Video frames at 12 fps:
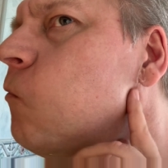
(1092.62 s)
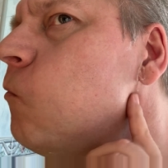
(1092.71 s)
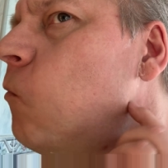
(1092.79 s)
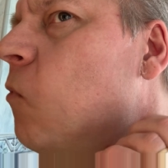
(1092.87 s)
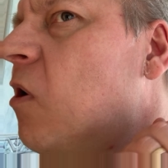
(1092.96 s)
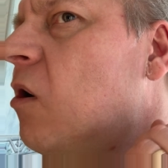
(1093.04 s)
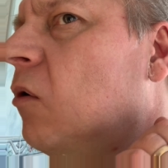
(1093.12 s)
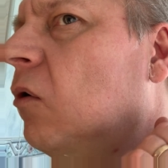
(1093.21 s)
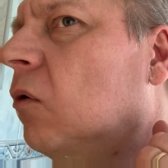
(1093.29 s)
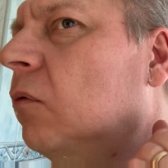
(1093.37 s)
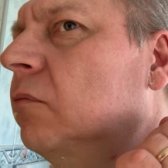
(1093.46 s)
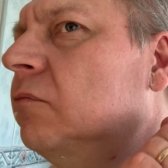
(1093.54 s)
don't
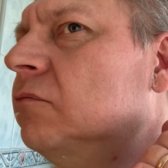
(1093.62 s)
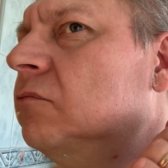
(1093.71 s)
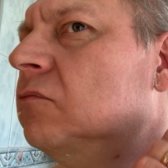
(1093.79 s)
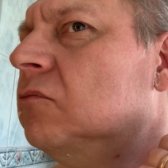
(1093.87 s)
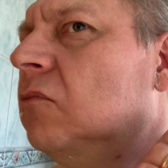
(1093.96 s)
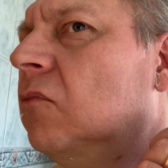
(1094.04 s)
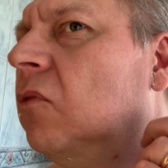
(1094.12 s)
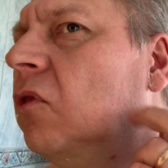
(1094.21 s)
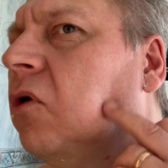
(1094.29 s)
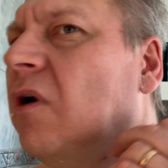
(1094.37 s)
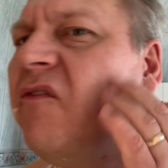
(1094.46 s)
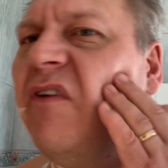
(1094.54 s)
know,
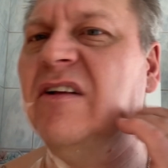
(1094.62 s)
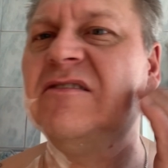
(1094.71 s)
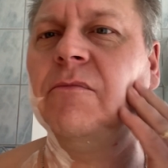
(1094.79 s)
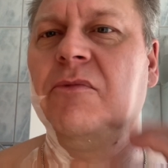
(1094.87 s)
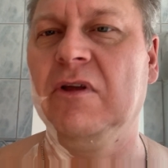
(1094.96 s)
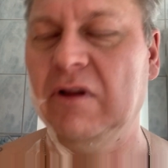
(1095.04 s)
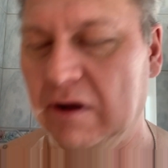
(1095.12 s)
thought I felt something